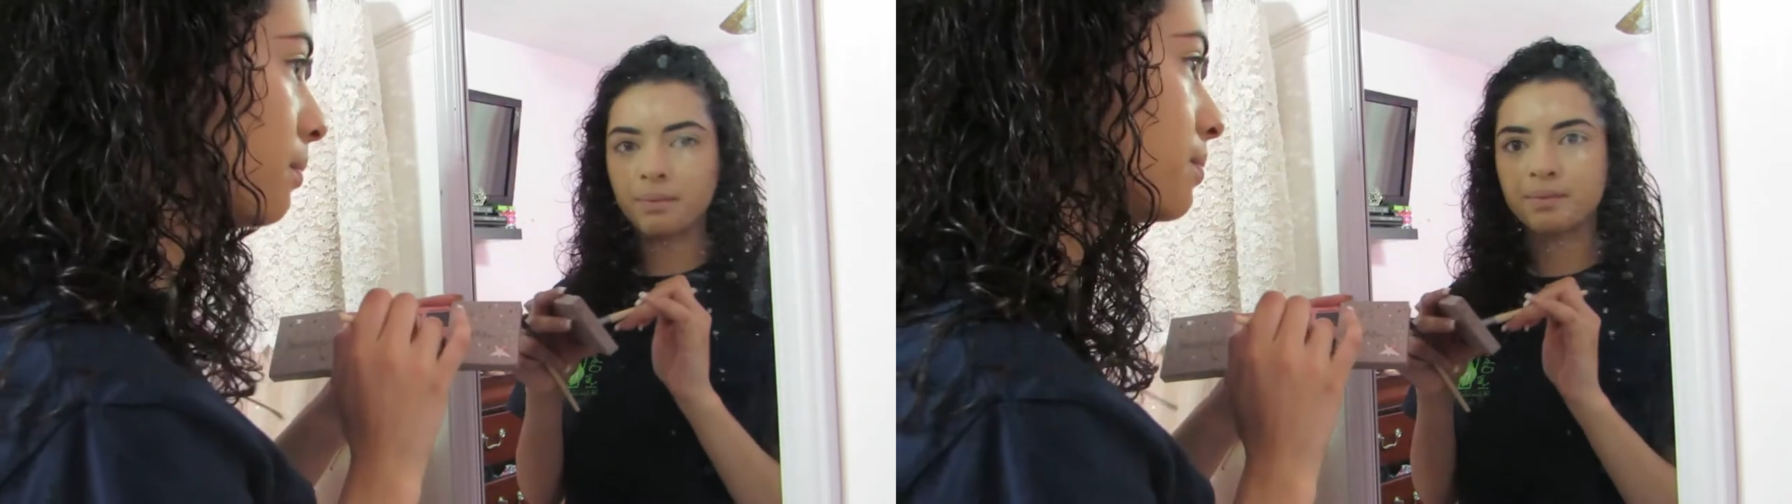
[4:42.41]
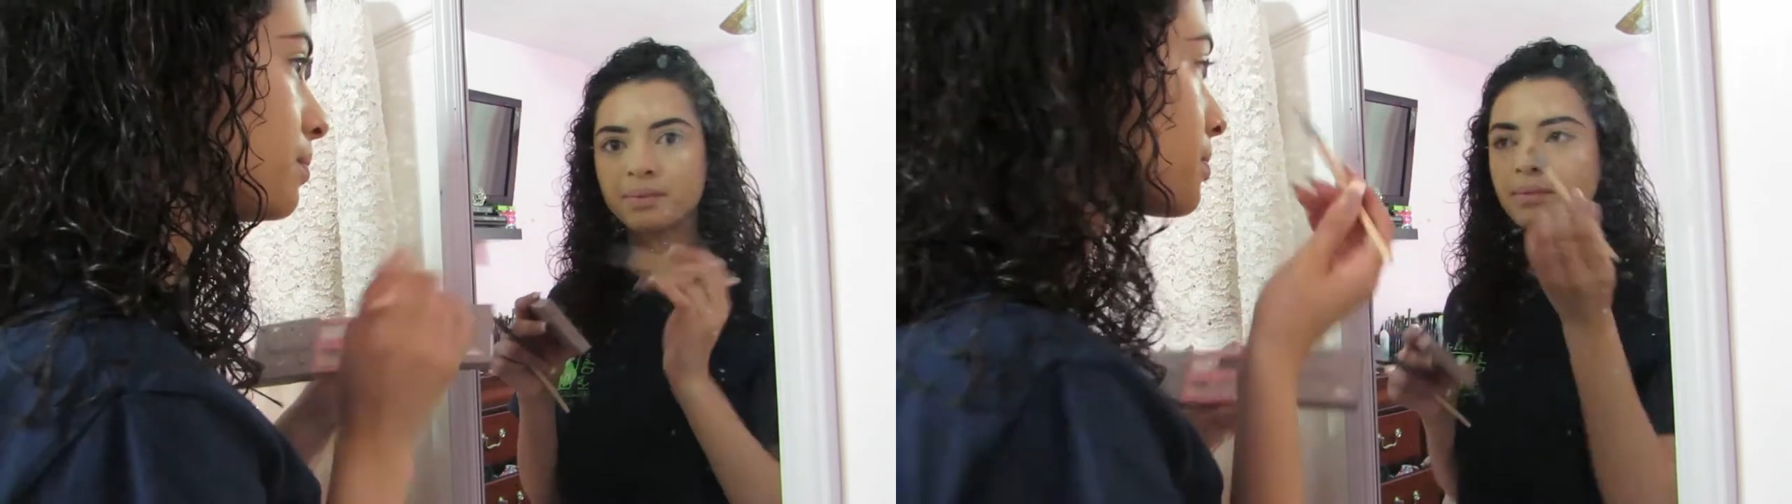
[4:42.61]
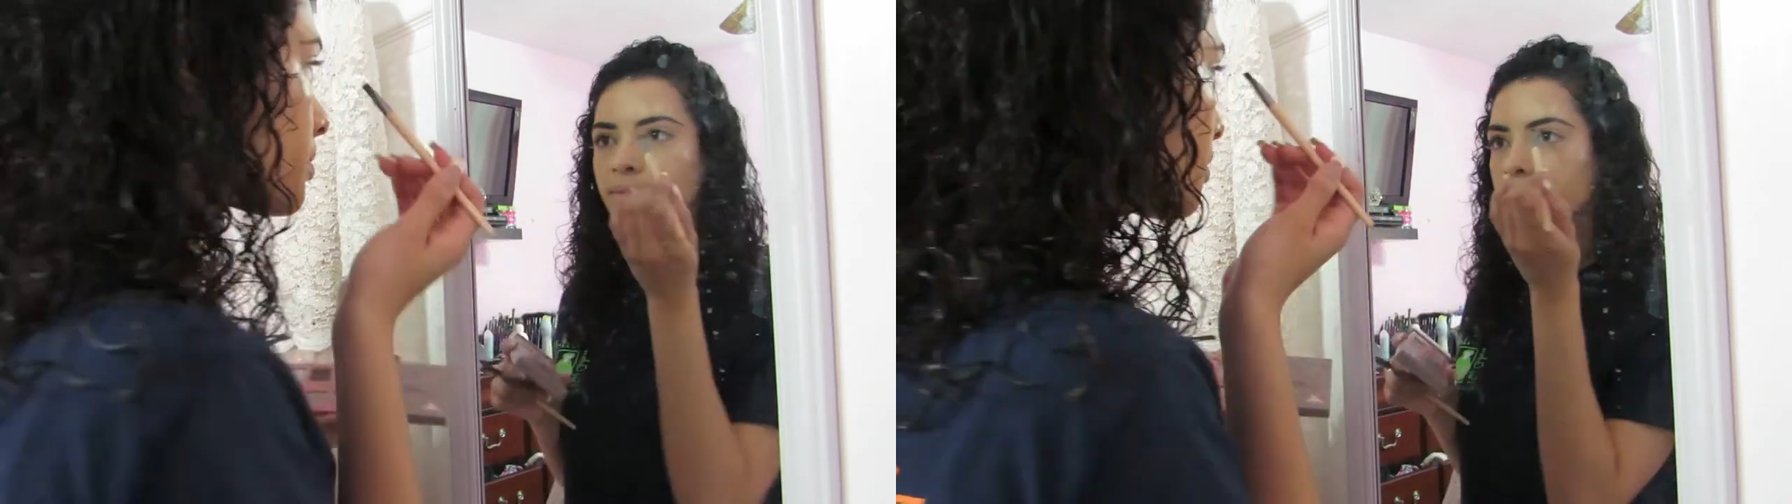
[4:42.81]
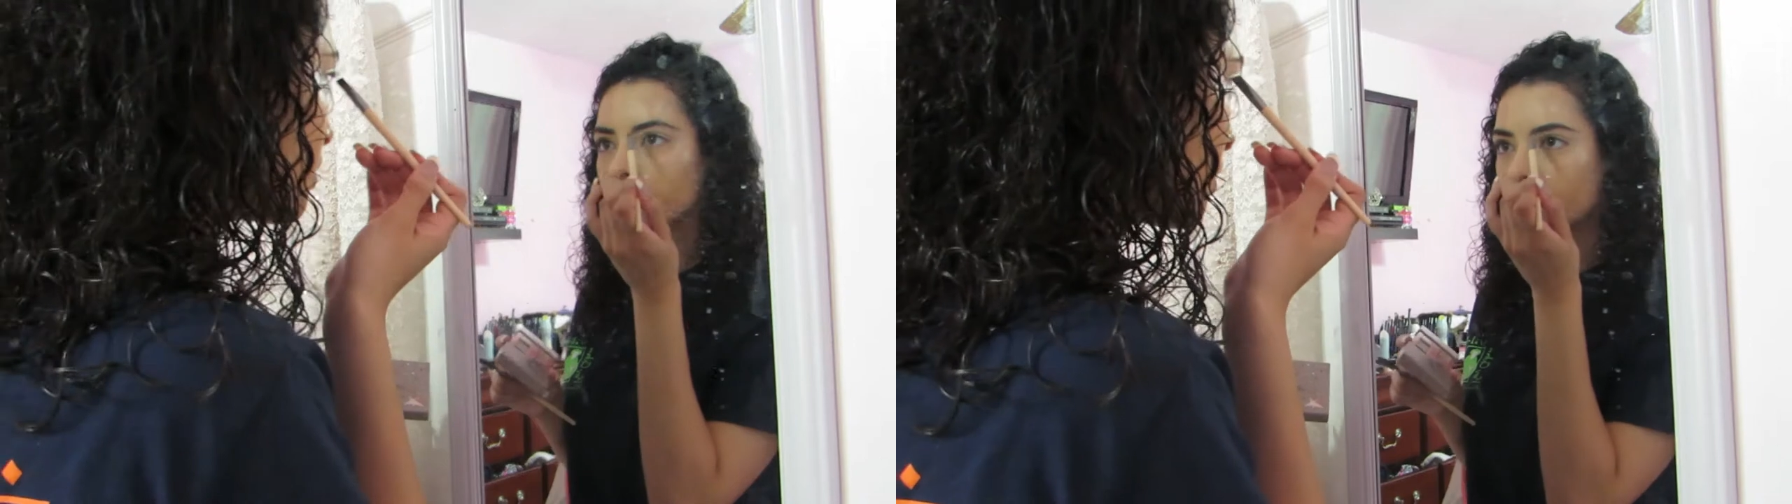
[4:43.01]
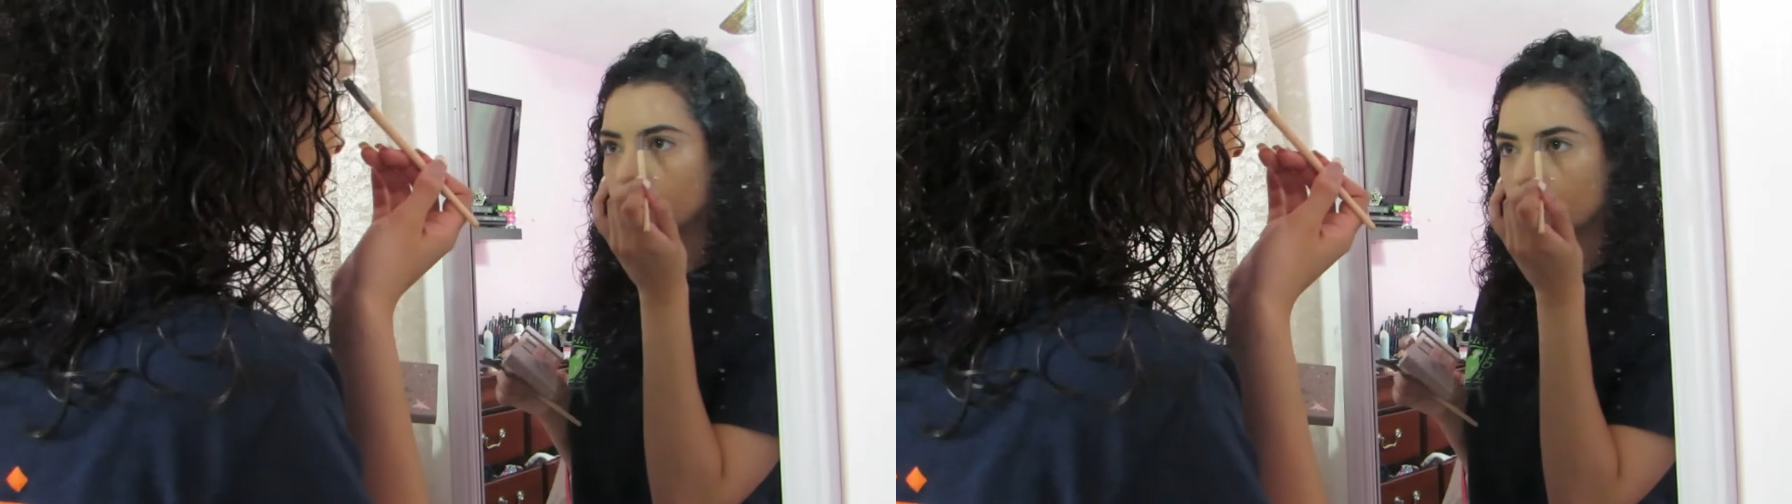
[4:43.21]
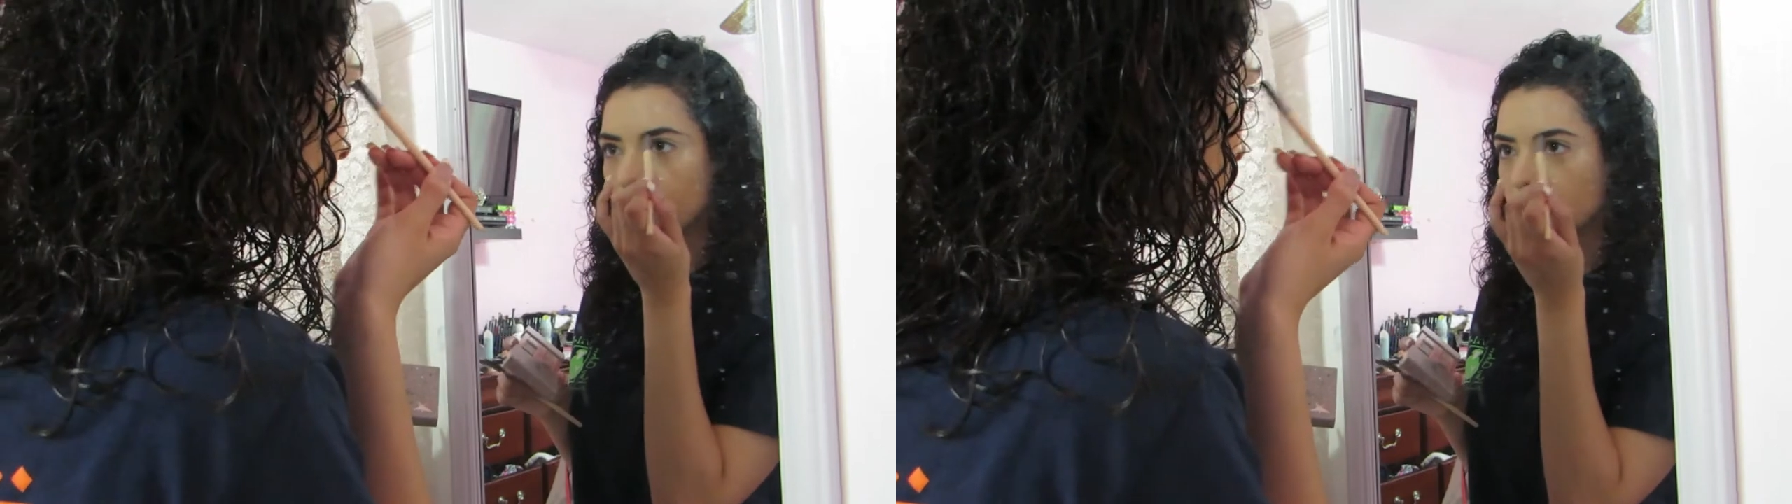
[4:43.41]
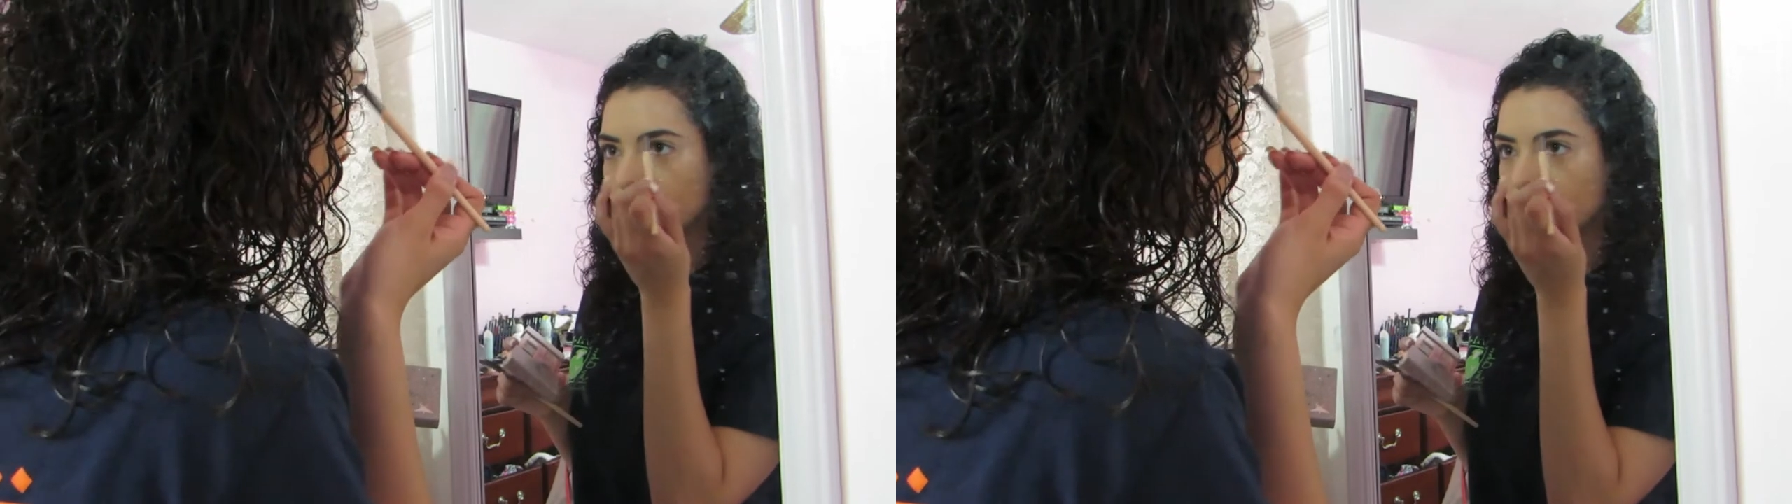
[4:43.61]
which is a couple hours